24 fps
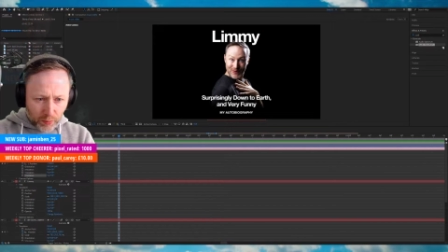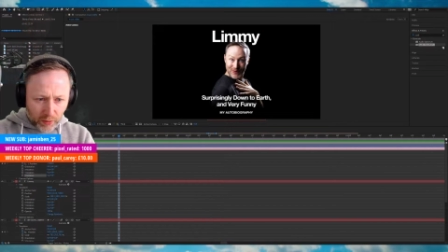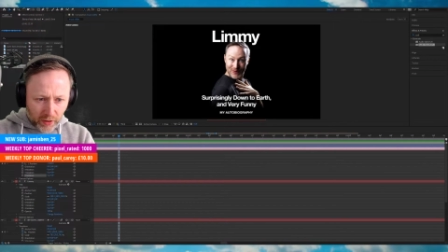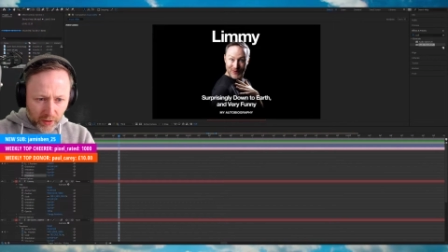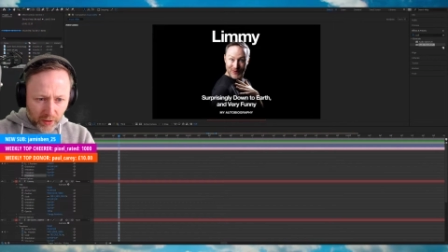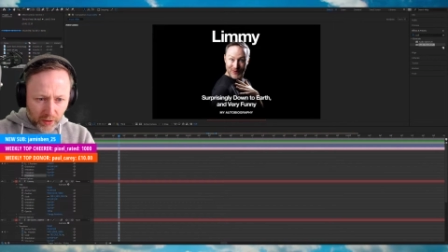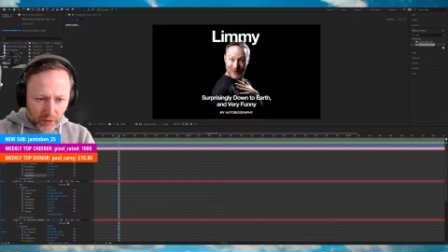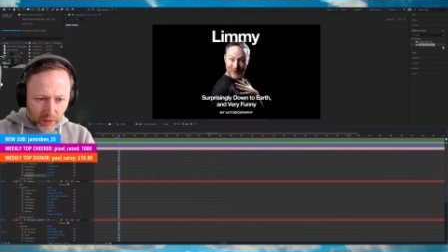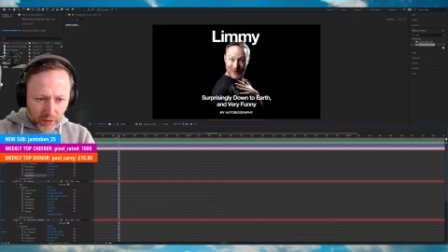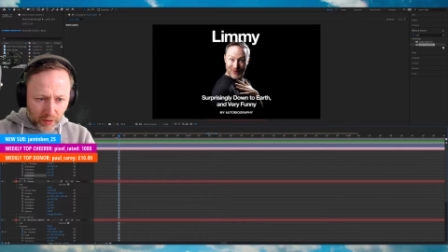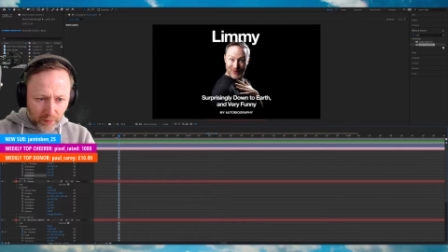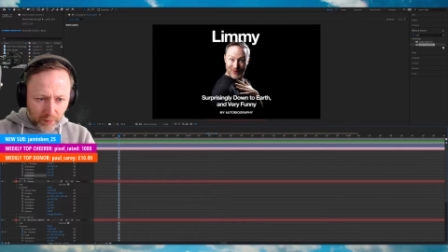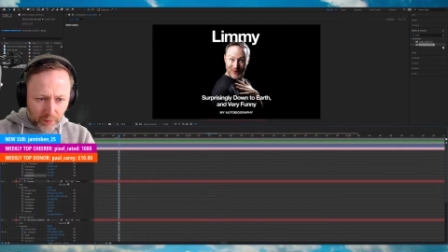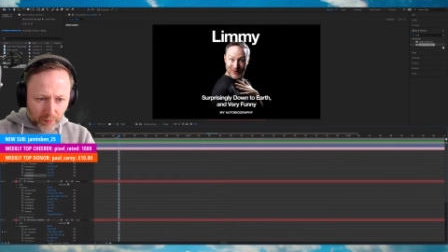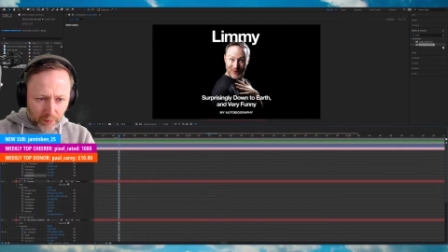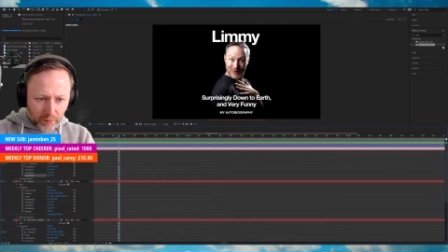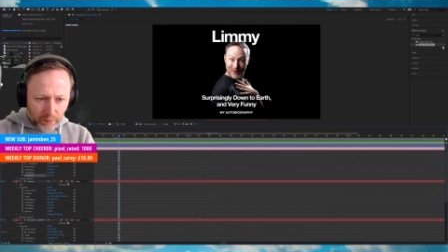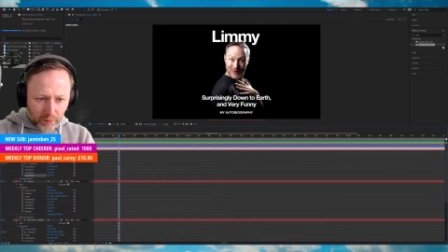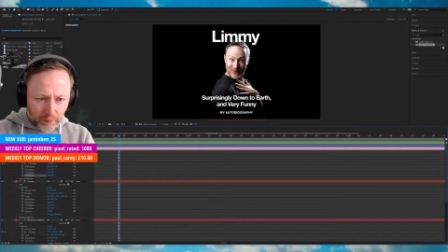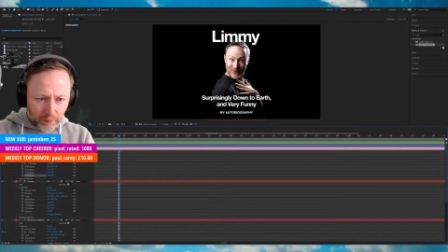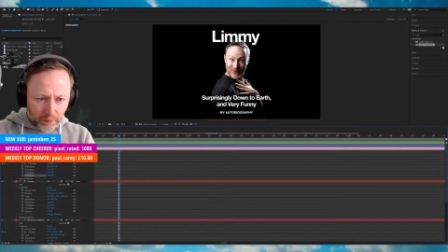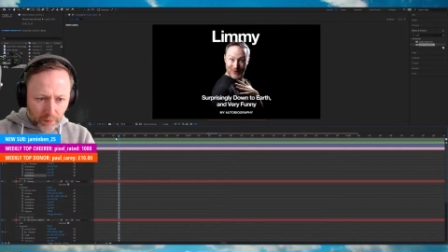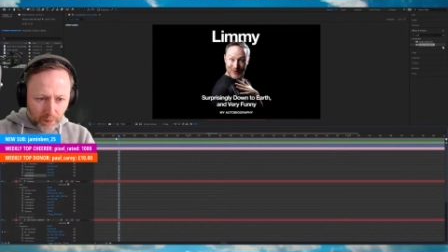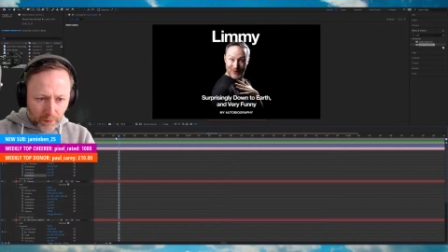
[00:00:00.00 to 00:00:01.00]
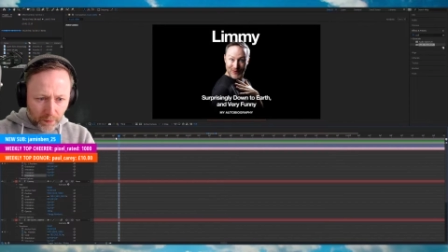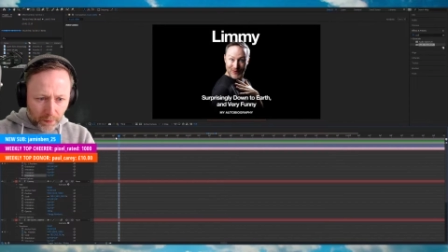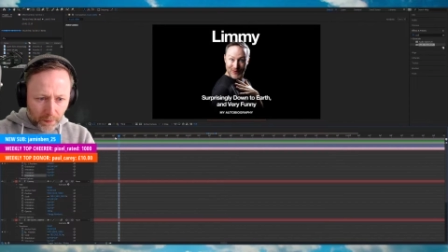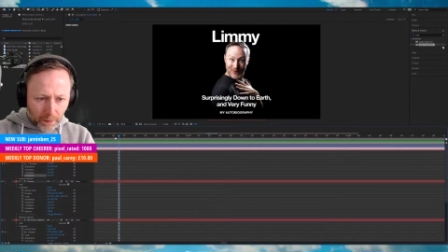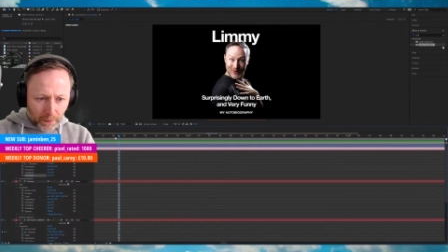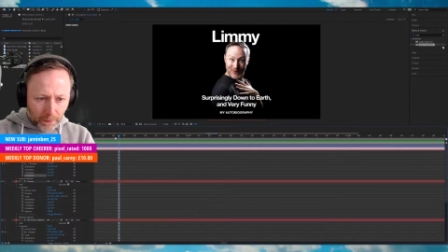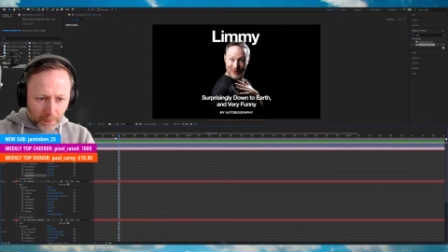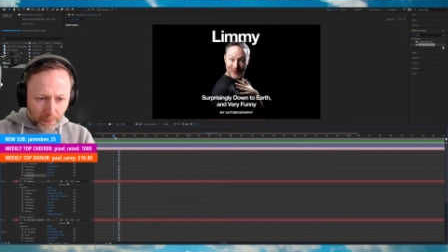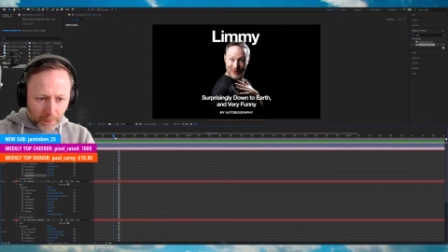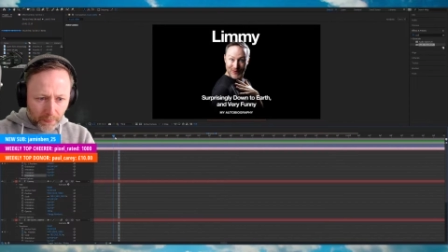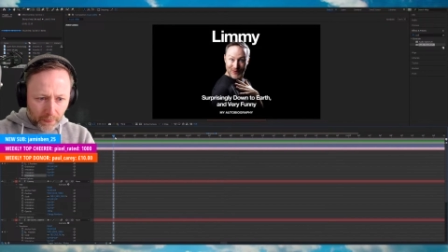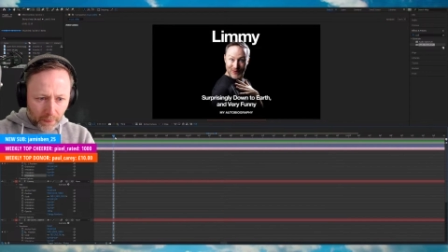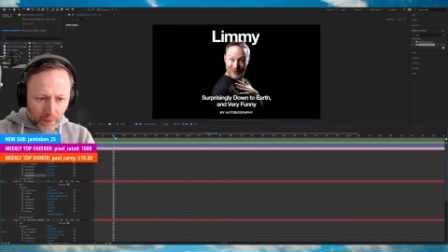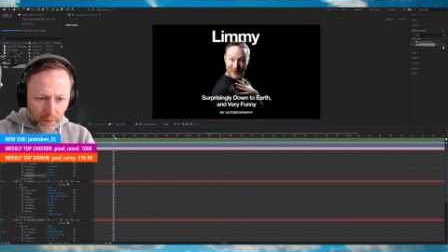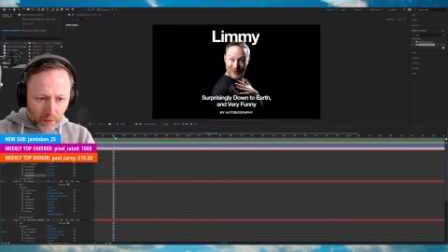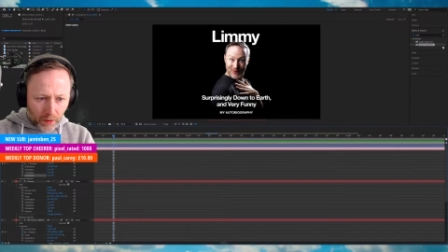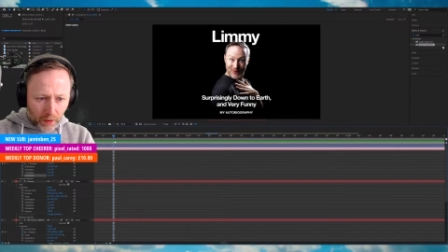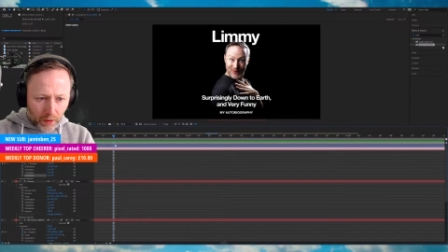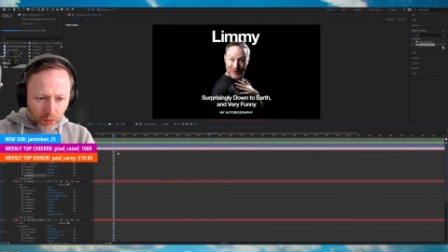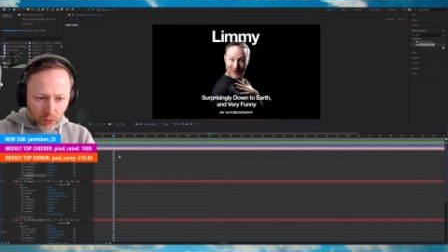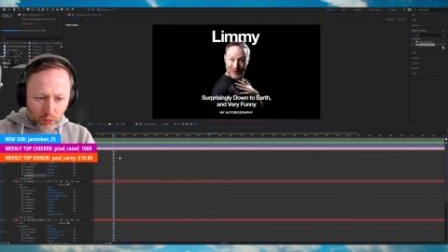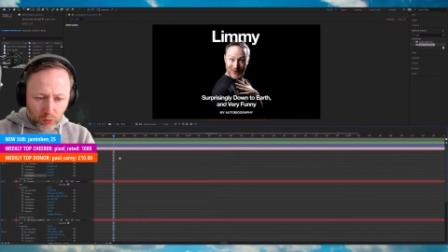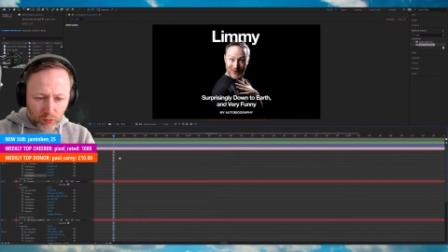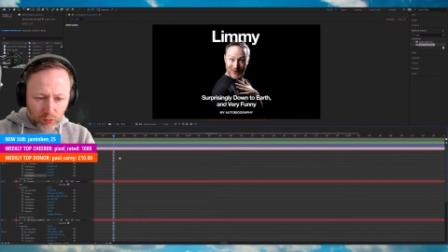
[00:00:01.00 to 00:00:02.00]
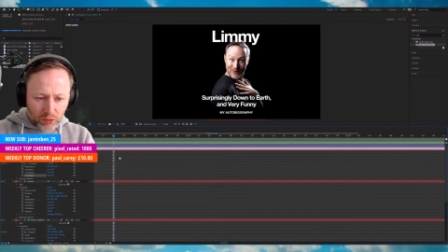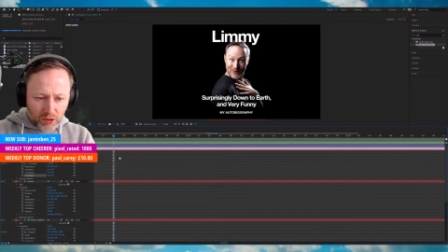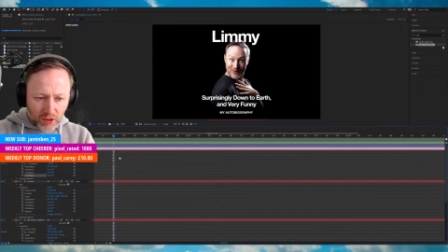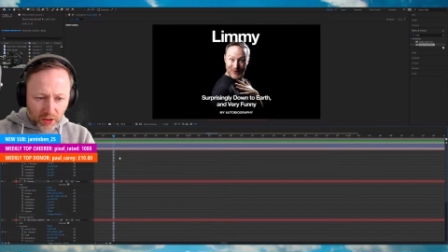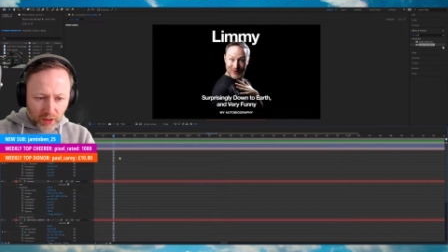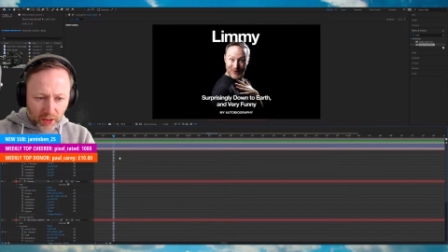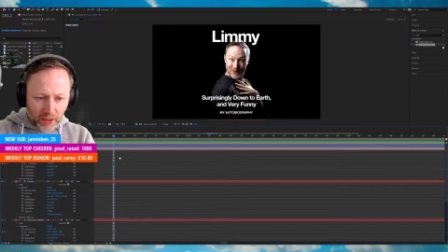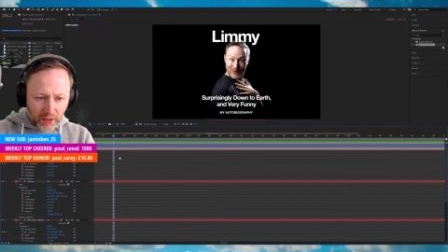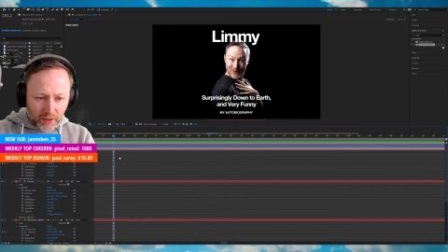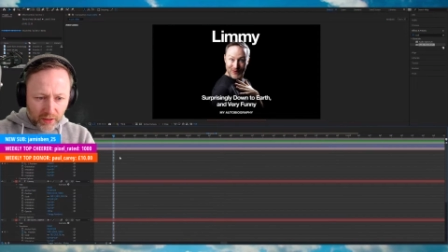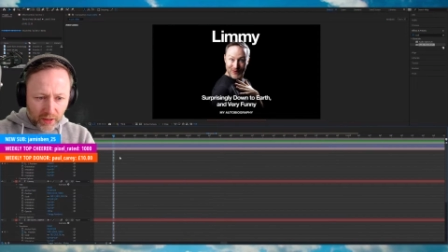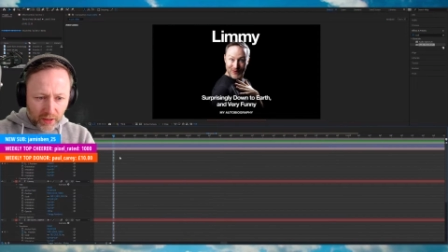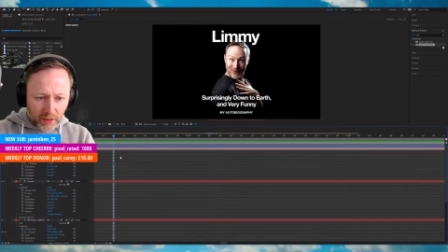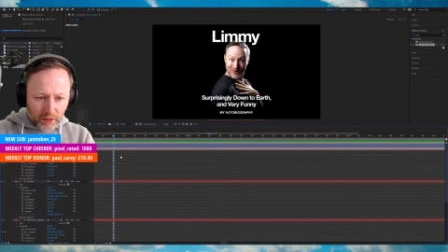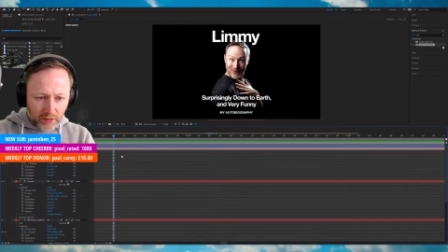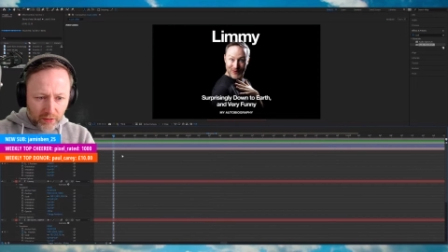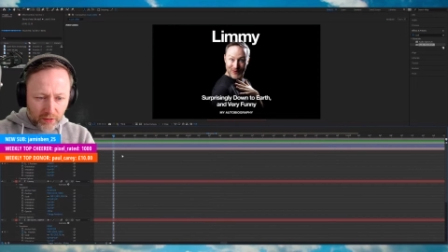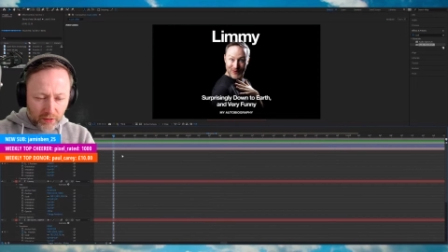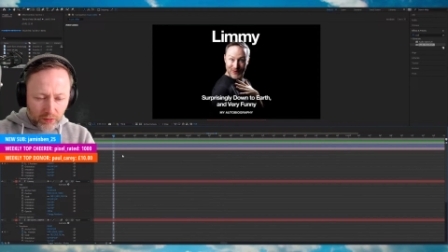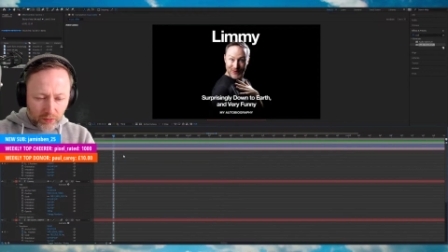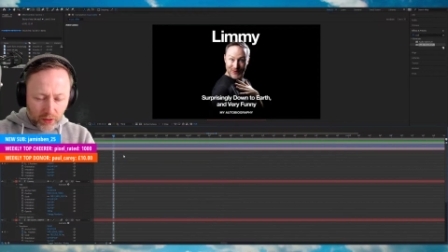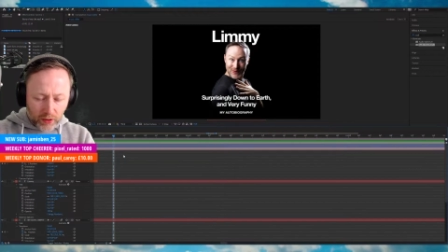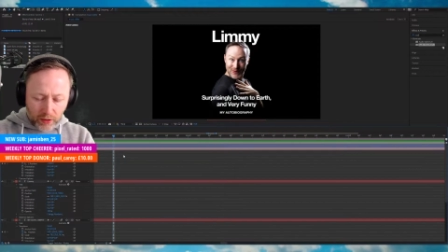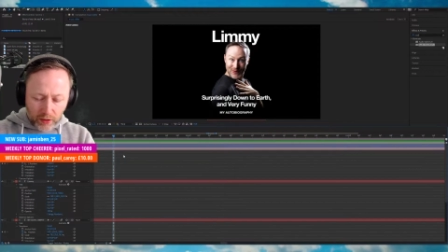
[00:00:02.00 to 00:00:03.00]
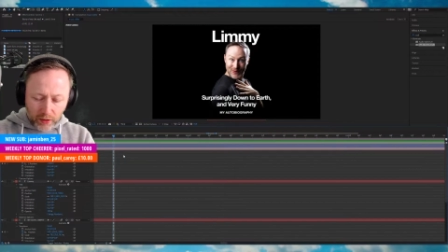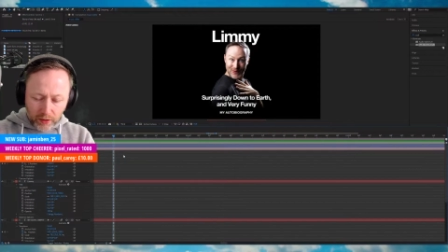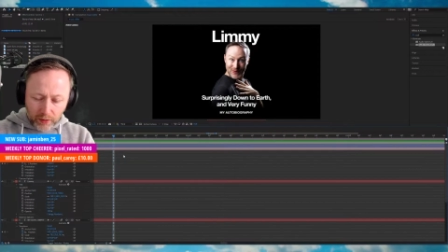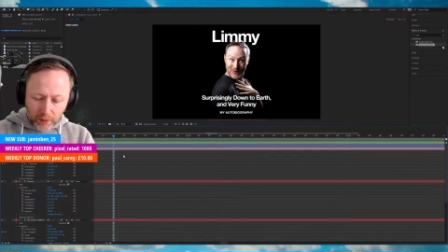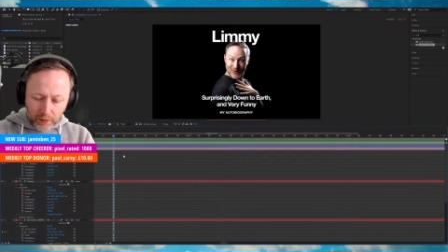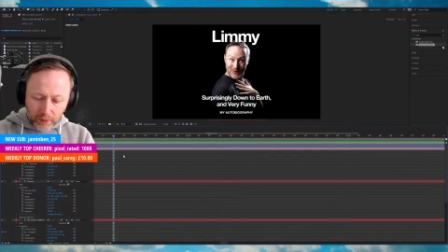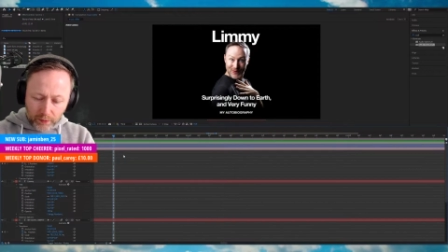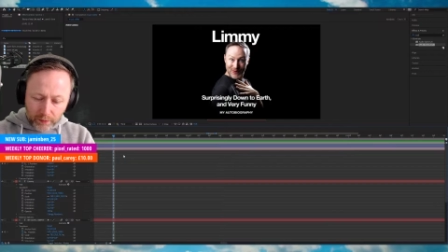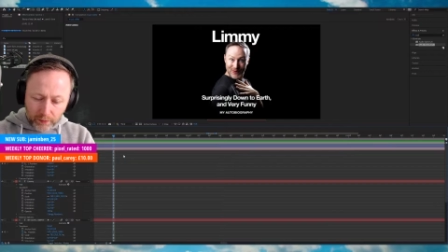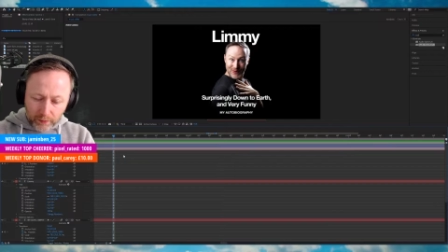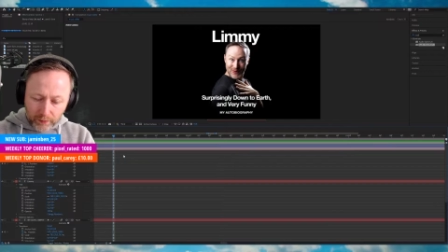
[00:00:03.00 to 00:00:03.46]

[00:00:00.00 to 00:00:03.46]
to play that and don't select anything, right?